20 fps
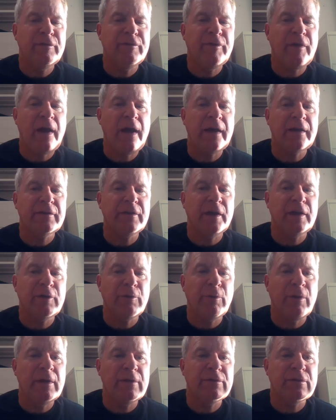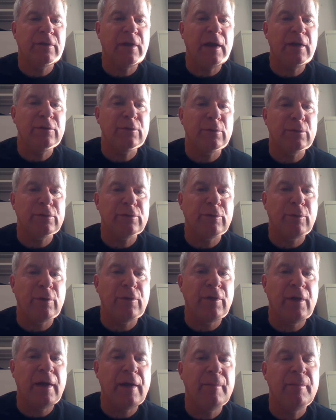In fact, I create schedules
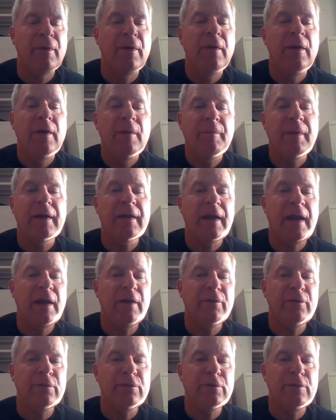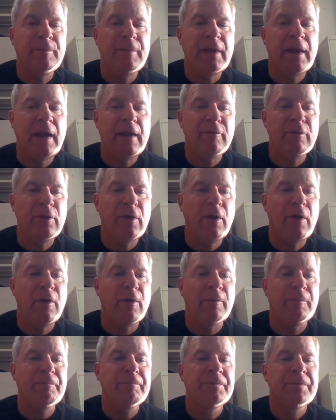for them about how they should behave at
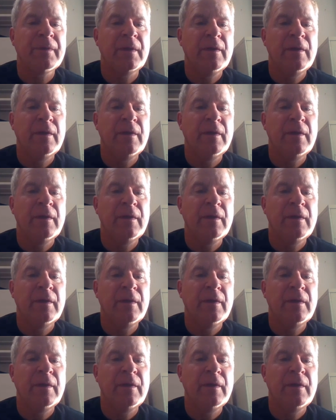home.